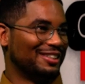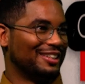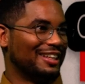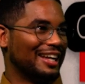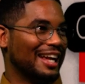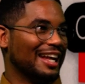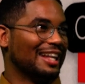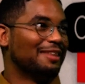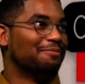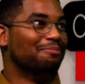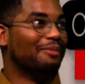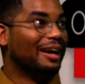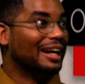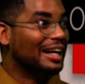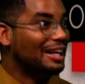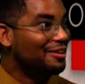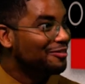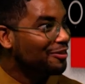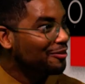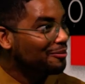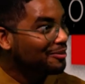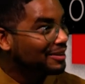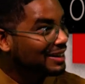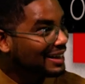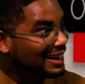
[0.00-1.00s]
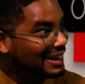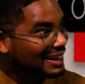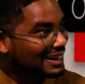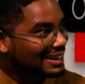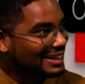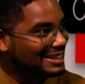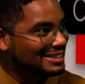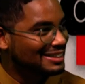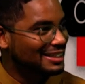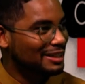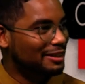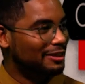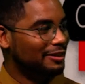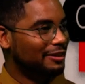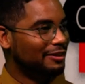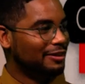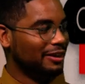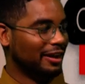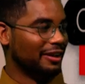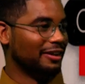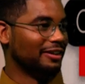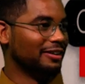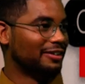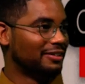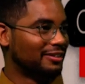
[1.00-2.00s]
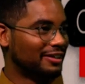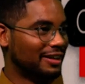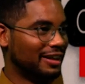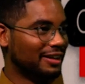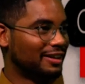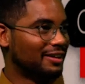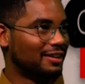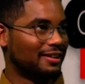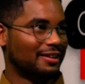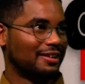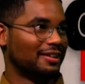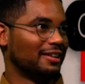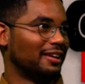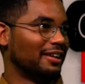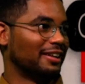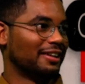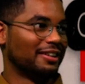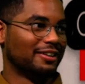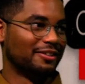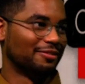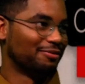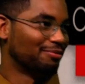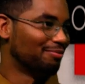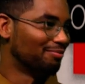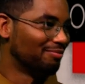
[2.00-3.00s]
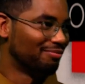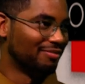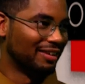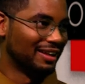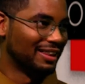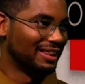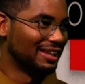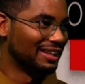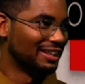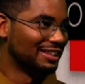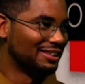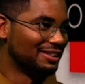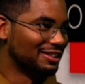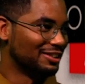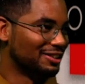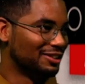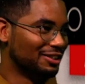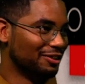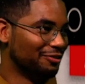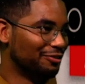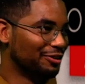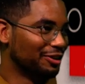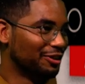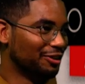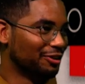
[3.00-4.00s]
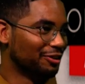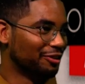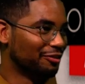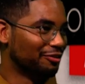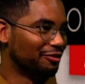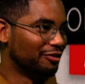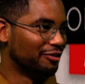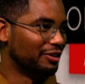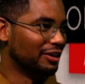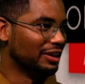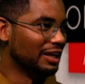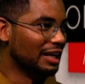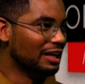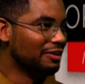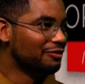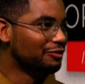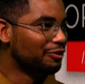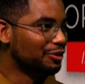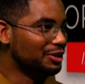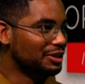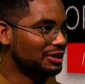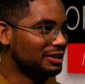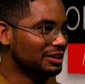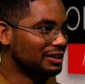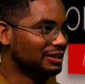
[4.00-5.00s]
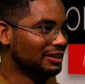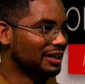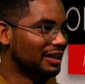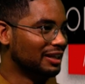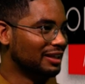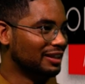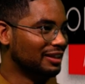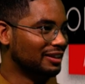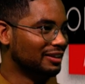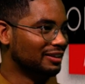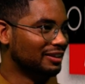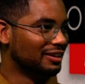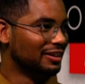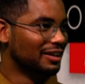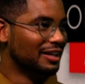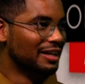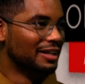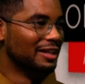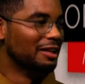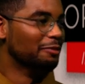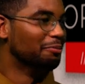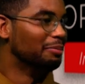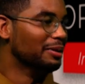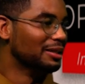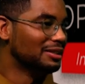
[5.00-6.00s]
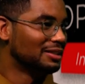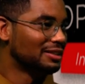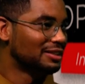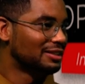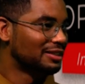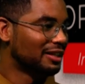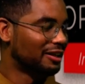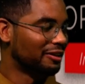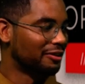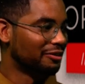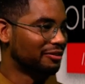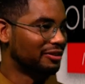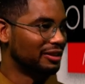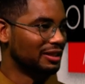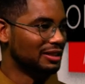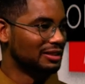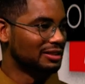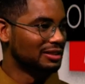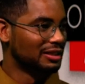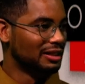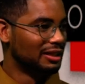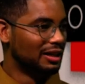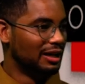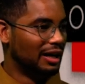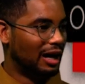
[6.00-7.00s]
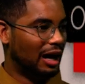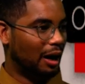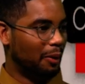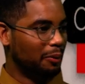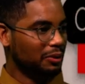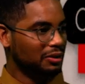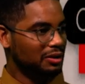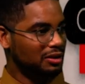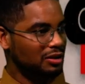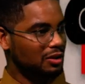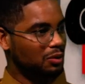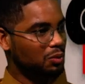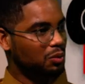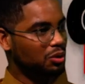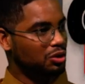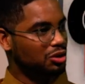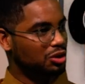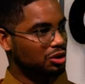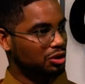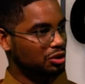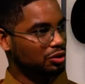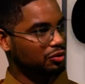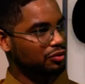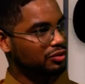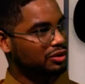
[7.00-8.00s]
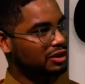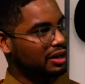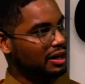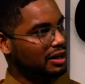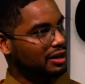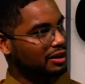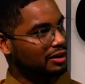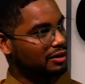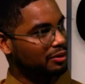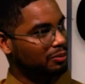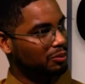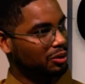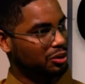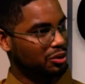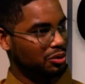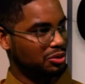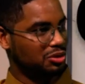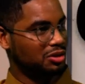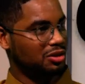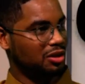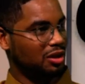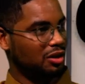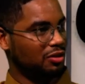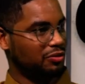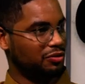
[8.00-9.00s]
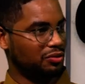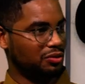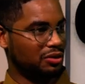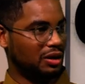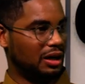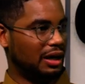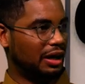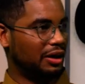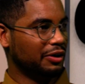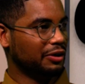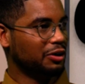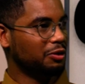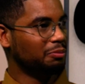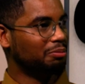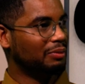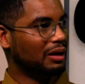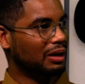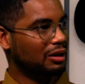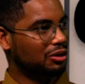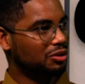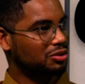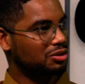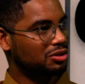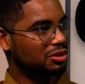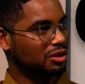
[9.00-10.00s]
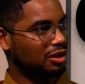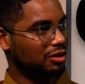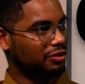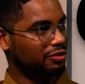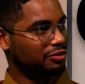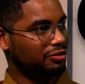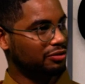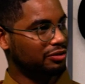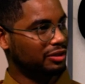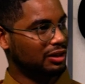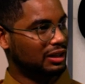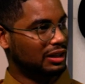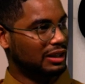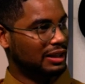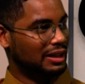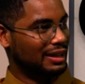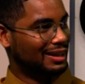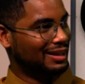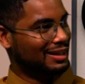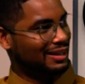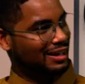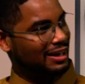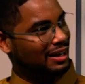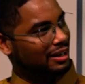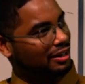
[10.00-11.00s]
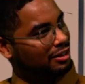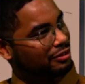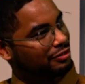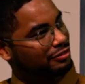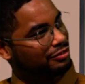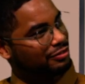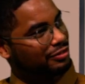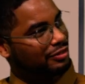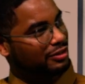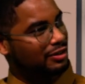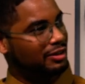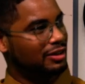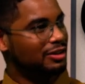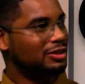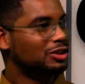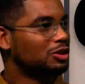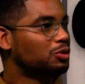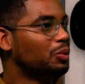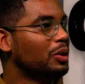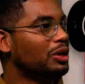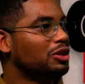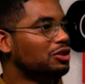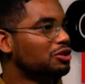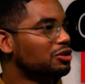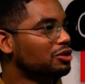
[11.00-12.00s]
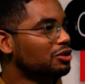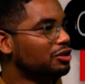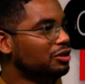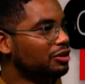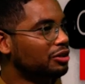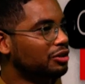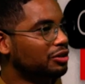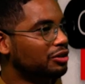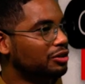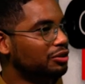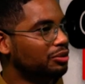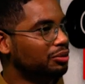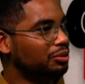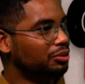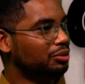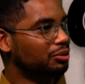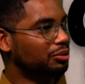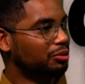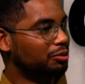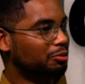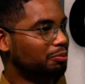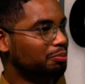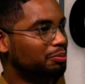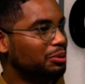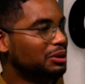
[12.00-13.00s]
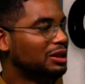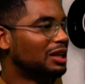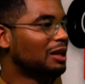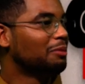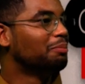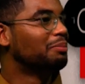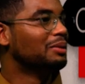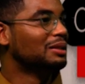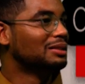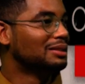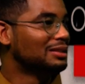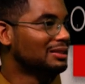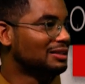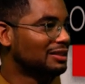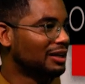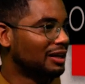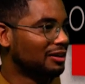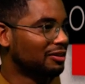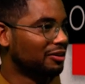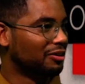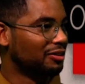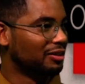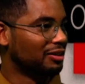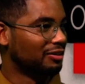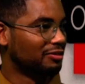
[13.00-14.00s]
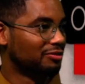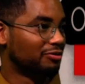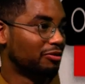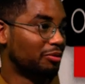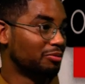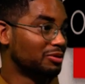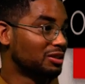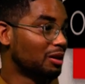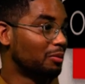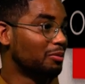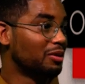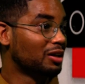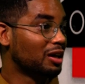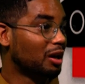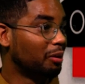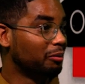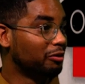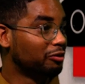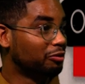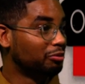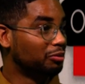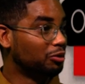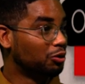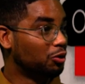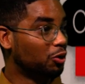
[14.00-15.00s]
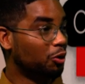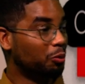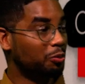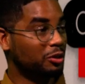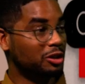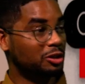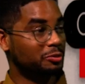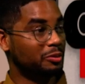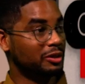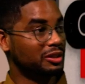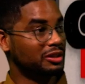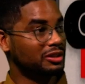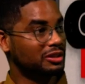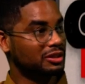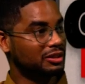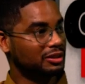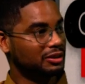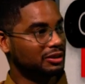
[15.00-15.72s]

get money from clients and get, like, I think it's just difficult, of the invoicing and the business side of things. I want to know what you've done with yourself, or how you made yourself kind of switch to put that business hat on from someone coming from a corporate space.